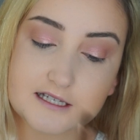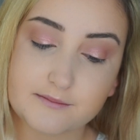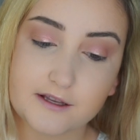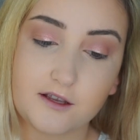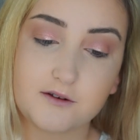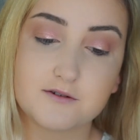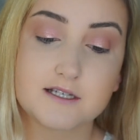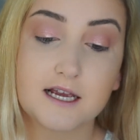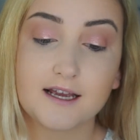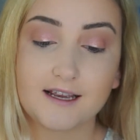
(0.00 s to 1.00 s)
see me
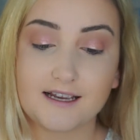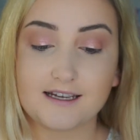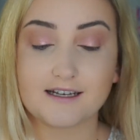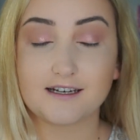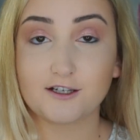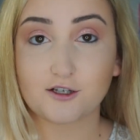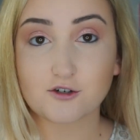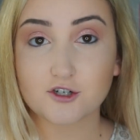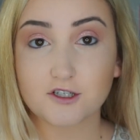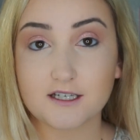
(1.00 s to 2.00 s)
use. And
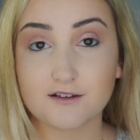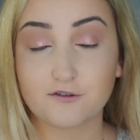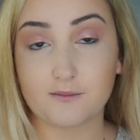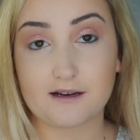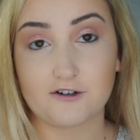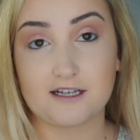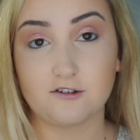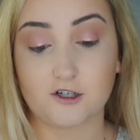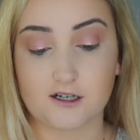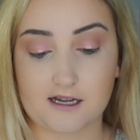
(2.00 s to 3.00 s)
usually for my everyday
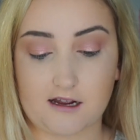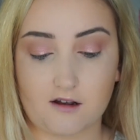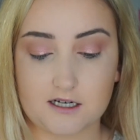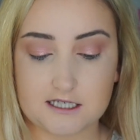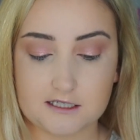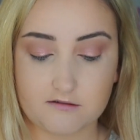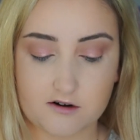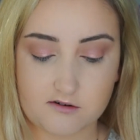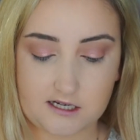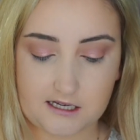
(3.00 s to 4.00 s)
look, I honestly
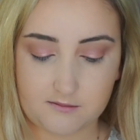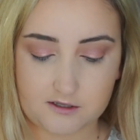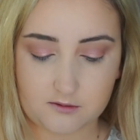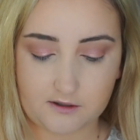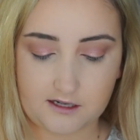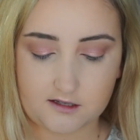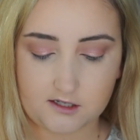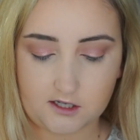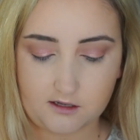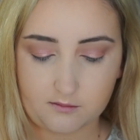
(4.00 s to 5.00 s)
rotate between
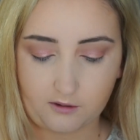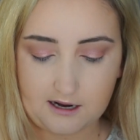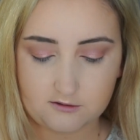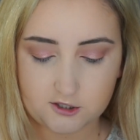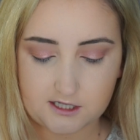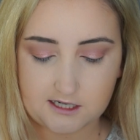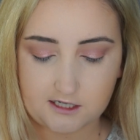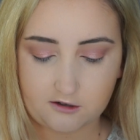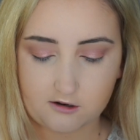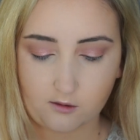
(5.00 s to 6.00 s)
the brown shade in
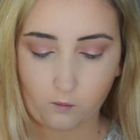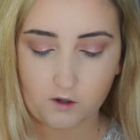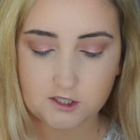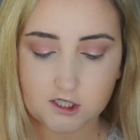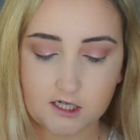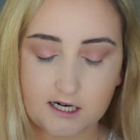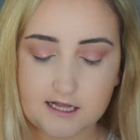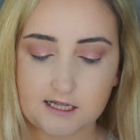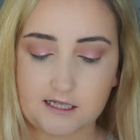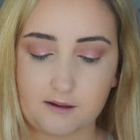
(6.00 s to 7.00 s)
here called Wonder
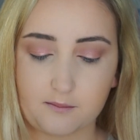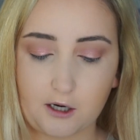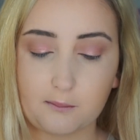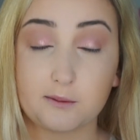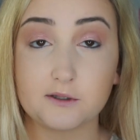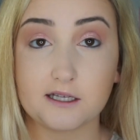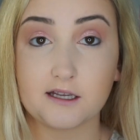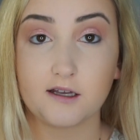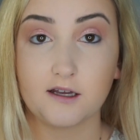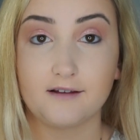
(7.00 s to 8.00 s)
and then the
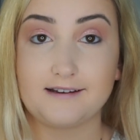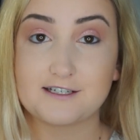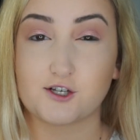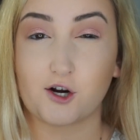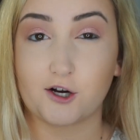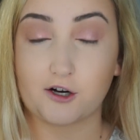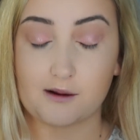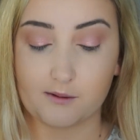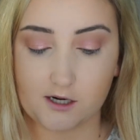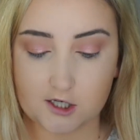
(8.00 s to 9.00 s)
purpley, like dark
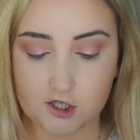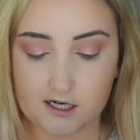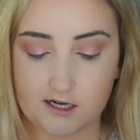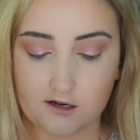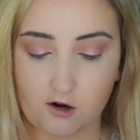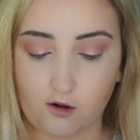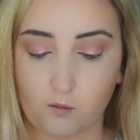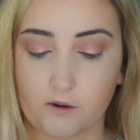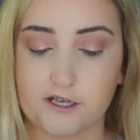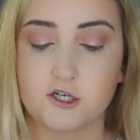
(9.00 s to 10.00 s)
cranberry shade
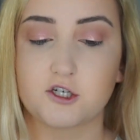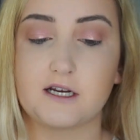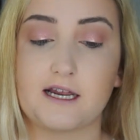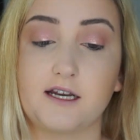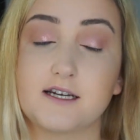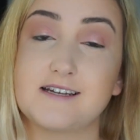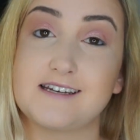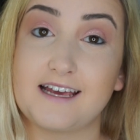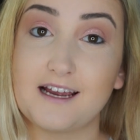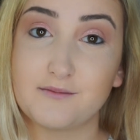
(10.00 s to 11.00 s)
called Wish. And
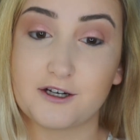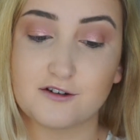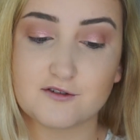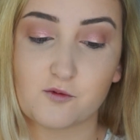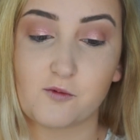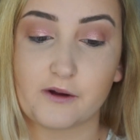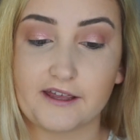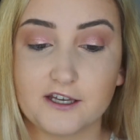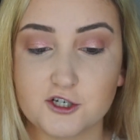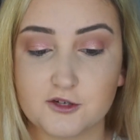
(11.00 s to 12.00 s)
today I'm going to use
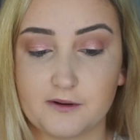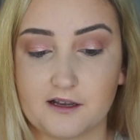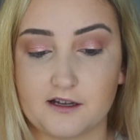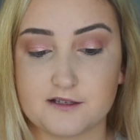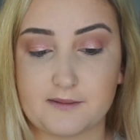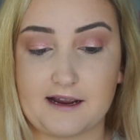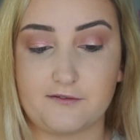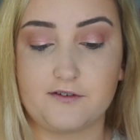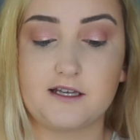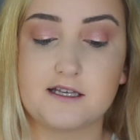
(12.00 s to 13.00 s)
Wish because my
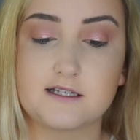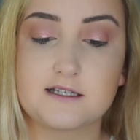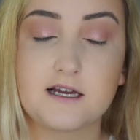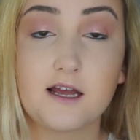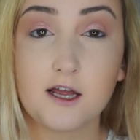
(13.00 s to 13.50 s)
outfit is